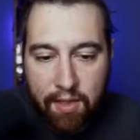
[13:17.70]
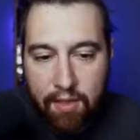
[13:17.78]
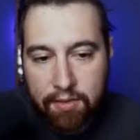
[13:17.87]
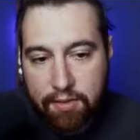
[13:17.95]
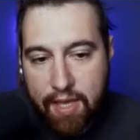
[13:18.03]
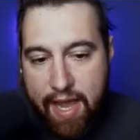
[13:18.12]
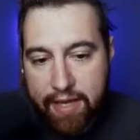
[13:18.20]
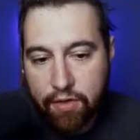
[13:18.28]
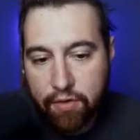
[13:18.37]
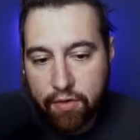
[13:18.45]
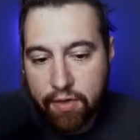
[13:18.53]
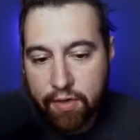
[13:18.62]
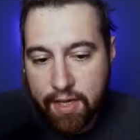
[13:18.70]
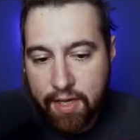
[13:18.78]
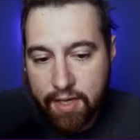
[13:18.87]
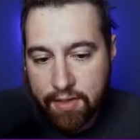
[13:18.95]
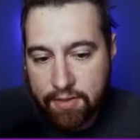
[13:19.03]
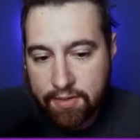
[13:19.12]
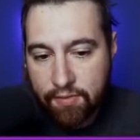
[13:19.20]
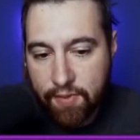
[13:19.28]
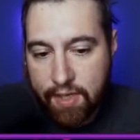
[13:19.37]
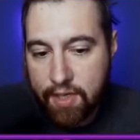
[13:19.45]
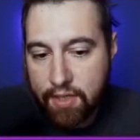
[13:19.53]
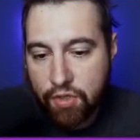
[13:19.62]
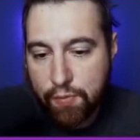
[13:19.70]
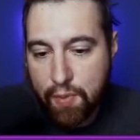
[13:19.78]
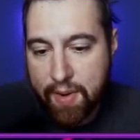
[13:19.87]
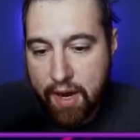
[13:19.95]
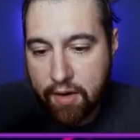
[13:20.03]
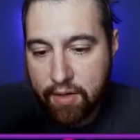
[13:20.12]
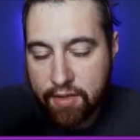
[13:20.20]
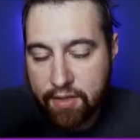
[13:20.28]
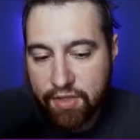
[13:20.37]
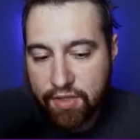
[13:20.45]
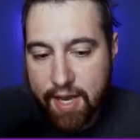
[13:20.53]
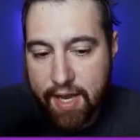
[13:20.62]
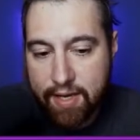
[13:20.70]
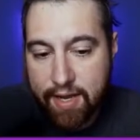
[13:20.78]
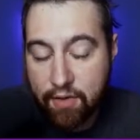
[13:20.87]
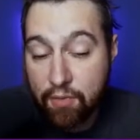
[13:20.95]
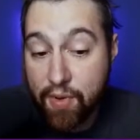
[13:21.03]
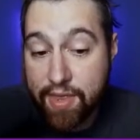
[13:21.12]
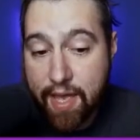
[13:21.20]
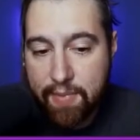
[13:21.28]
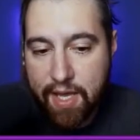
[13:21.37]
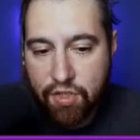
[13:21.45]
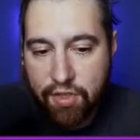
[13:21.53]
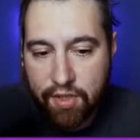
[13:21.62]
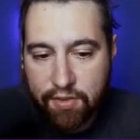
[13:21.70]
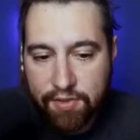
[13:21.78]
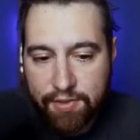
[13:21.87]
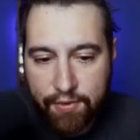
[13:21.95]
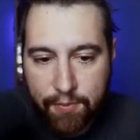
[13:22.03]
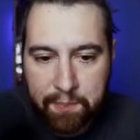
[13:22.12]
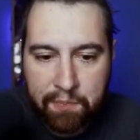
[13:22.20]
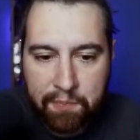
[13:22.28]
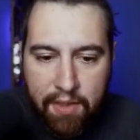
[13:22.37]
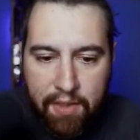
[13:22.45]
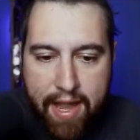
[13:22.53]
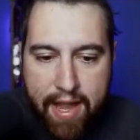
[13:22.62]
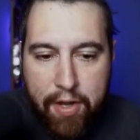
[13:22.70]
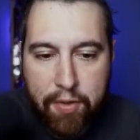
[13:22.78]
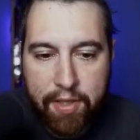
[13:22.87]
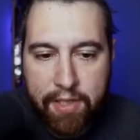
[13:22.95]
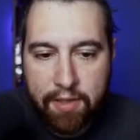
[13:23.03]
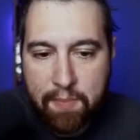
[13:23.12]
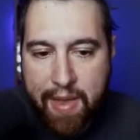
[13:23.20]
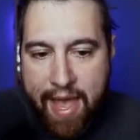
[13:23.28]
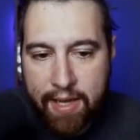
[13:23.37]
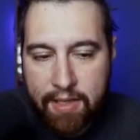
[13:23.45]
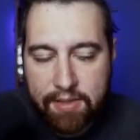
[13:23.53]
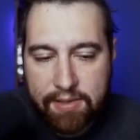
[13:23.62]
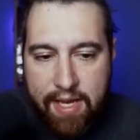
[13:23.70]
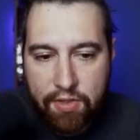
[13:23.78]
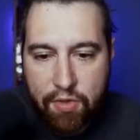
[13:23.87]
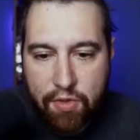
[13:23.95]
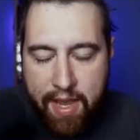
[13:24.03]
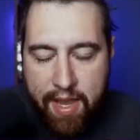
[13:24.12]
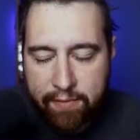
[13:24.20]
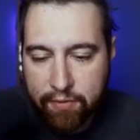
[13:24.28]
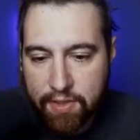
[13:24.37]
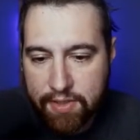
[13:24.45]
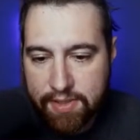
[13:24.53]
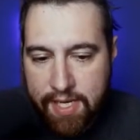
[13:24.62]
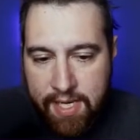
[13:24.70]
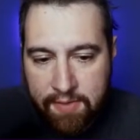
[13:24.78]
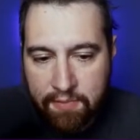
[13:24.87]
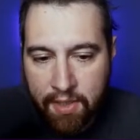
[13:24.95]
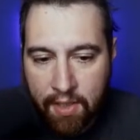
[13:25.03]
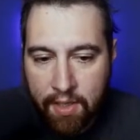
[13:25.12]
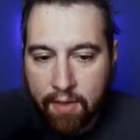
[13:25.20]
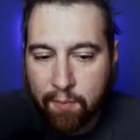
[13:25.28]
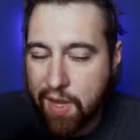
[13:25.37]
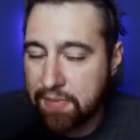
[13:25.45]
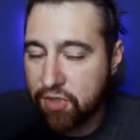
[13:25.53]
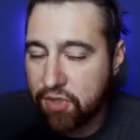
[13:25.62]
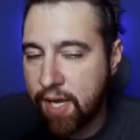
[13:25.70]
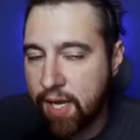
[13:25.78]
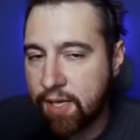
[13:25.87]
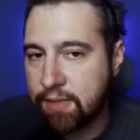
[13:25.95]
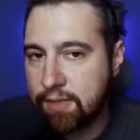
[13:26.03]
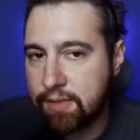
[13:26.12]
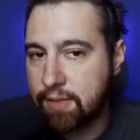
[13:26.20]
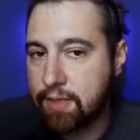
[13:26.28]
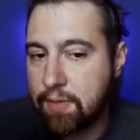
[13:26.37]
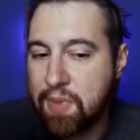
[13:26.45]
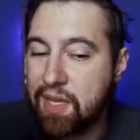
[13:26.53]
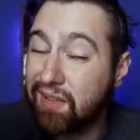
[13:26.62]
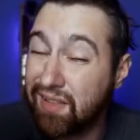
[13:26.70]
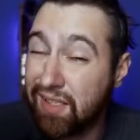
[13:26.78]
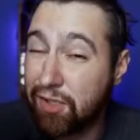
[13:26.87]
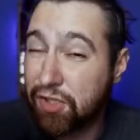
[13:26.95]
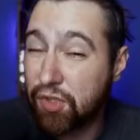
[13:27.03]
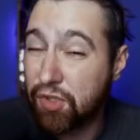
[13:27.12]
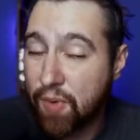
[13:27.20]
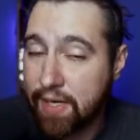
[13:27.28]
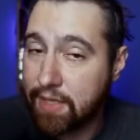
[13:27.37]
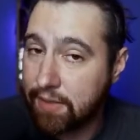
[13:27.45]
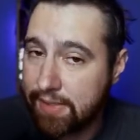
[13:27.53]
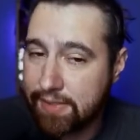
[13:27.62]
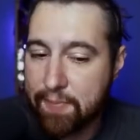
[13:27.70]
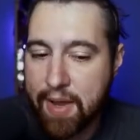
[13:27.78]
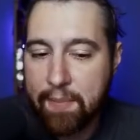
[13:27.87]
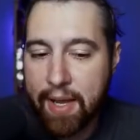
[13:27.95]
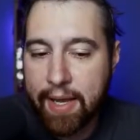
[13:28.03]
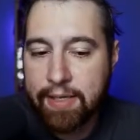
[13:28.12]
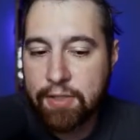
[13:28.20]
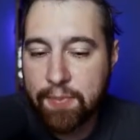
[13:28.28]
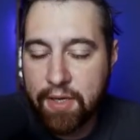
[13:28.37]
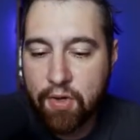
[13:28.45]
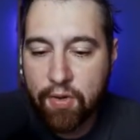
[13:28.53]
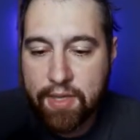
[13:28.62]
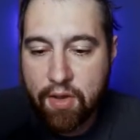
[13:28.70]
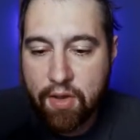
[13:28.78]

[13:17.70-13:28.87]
Kyogre, and we can superpower it and just knock it out and win that match there. So Kyogre in the back is not too bad for this team. Mamoswine can be a little sweaty, at least in my mind, but knowing that we